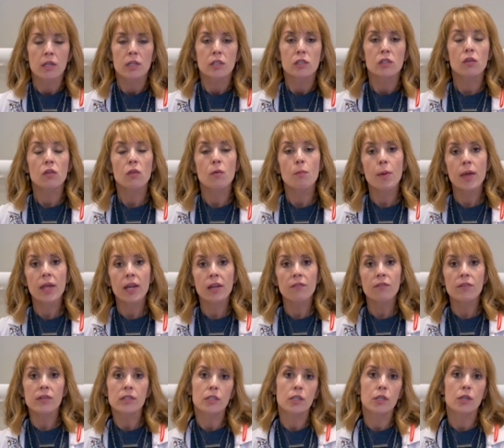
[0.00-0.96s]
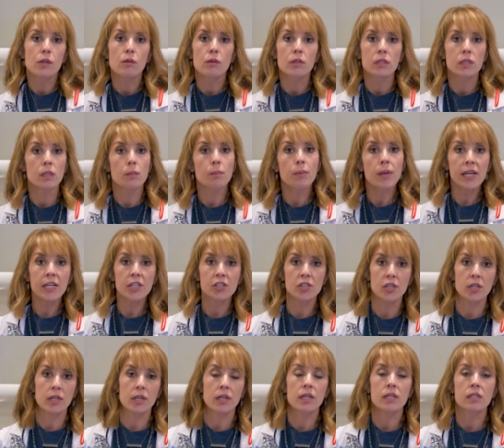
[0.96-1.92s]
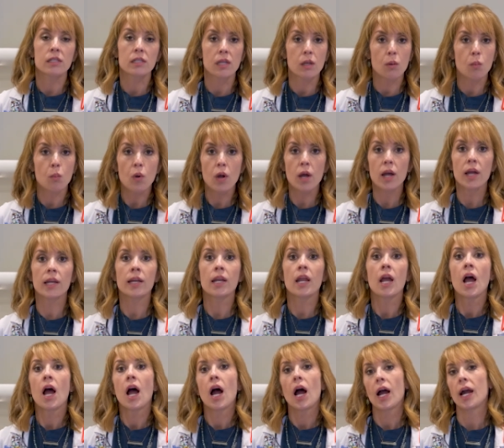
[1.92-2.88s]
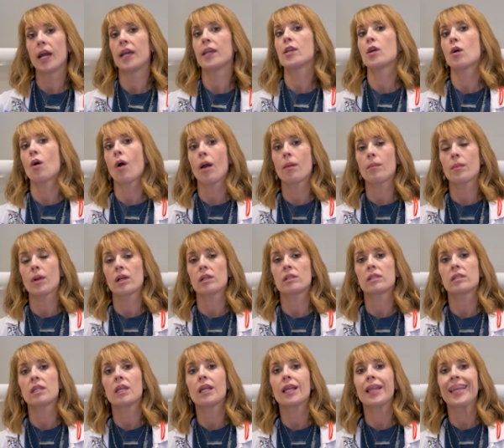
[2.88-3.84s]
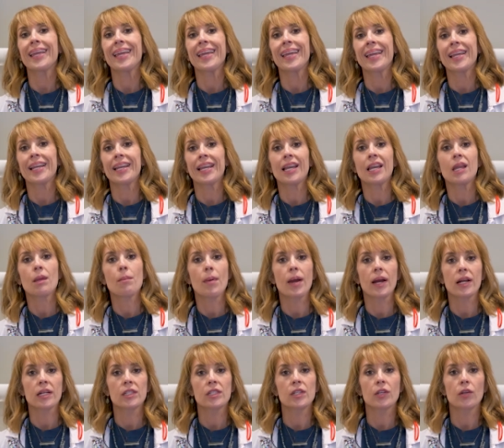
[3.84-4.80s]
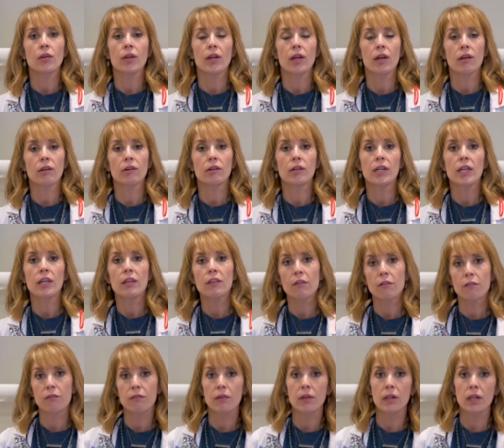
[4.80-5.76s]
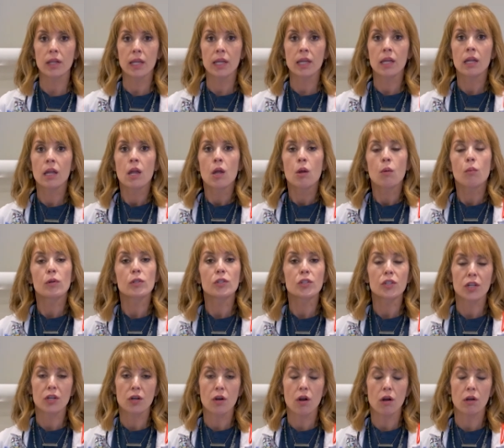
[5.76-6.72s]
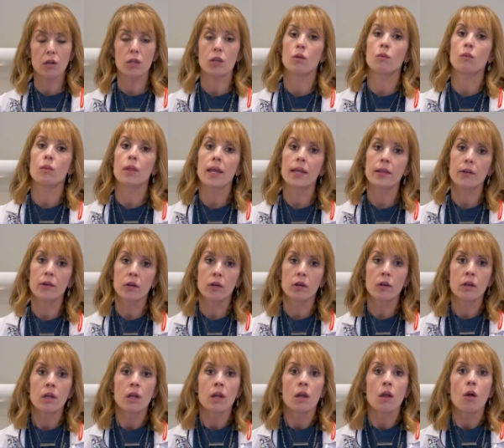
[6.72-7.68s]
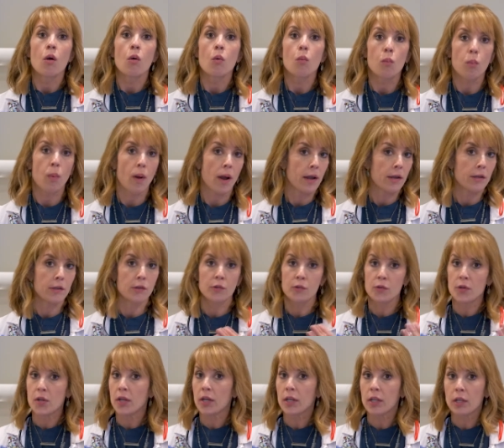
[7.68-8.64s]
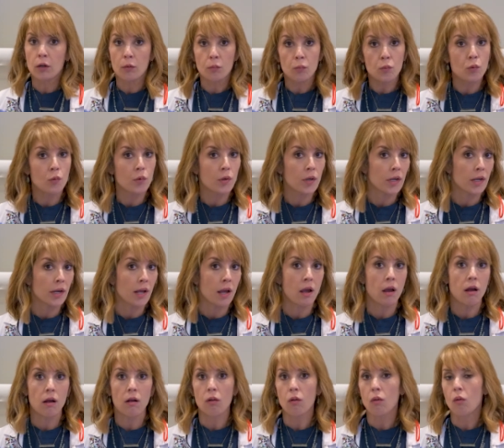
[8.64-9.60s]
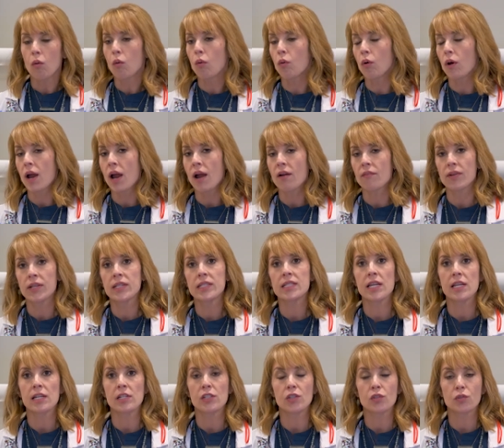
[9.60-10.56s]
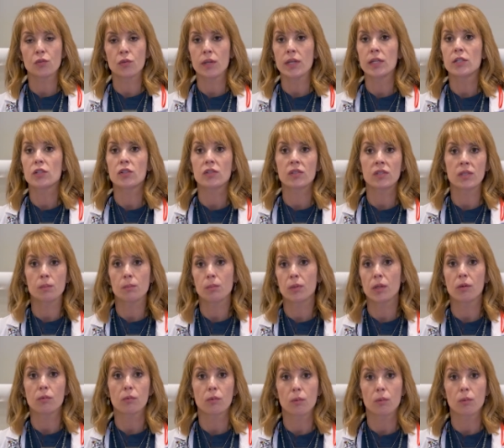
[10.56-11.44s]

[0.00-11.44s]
So the benefit to you as the patient is that, one, I know I'm not sealing in any bacteria underneath the filling, which can haunt you later while you're needing a root canal or having dentistry just simply